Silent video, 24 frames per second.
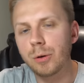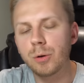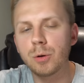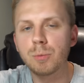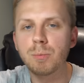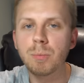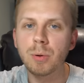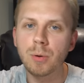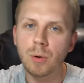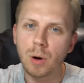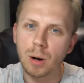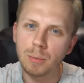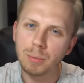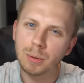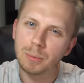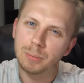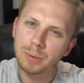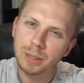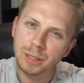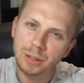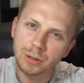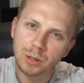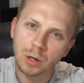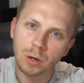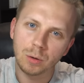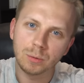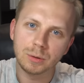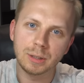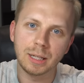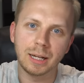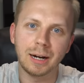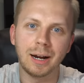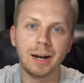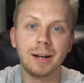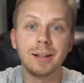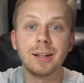you probably know
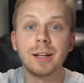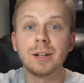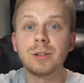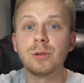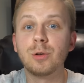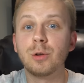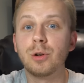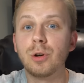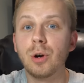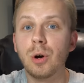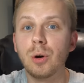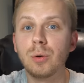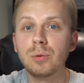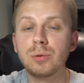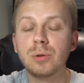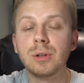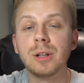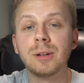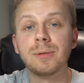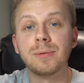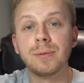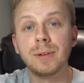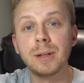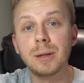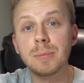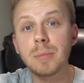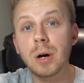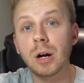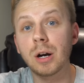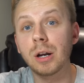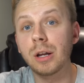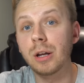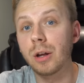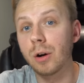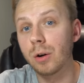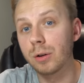that I like to go to the flea
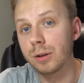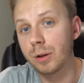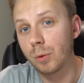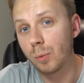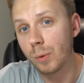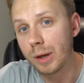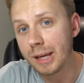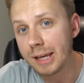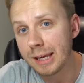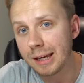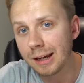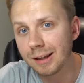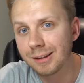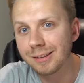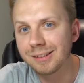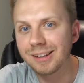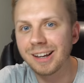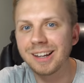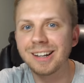market on the weekends